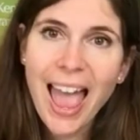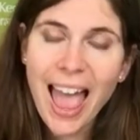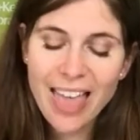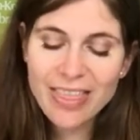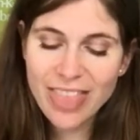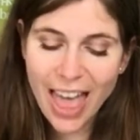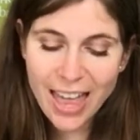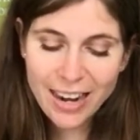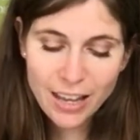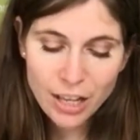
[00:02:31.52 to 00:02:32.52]
and
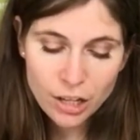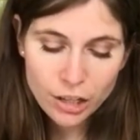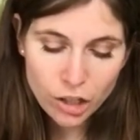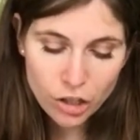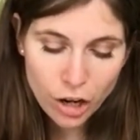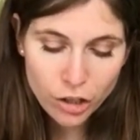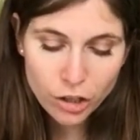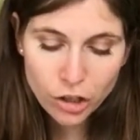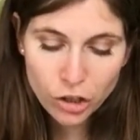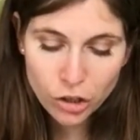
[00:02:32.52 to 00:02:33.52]
then start
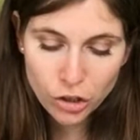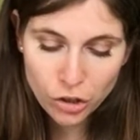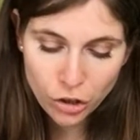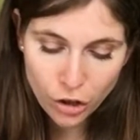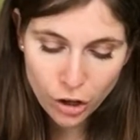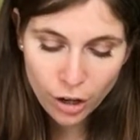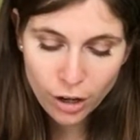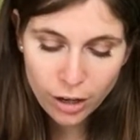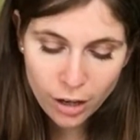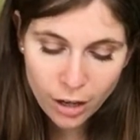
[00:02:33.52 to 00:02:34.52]
to
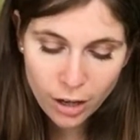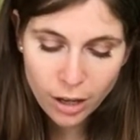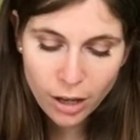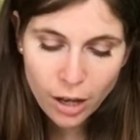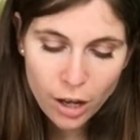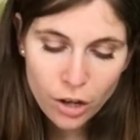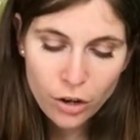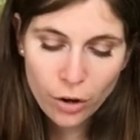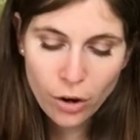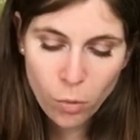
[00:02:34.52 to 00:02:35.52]
stir
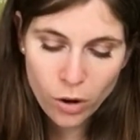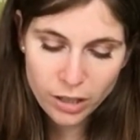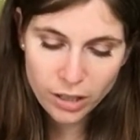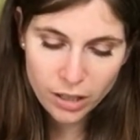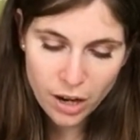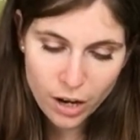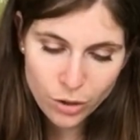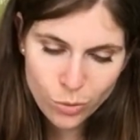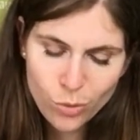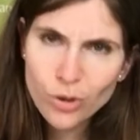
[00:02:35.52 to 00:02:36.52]
your cornstarch.
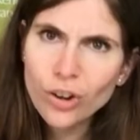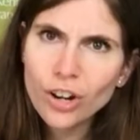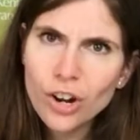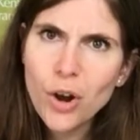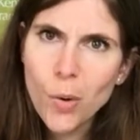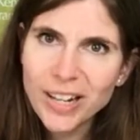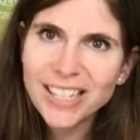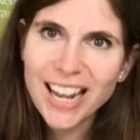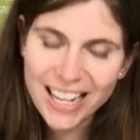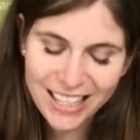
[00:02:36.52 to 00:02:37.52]
Ooh, you're gonna notice
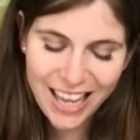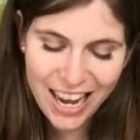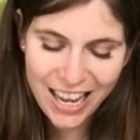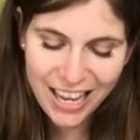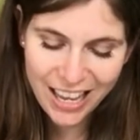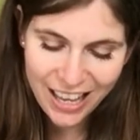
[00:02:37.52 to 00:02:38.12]
that it's getting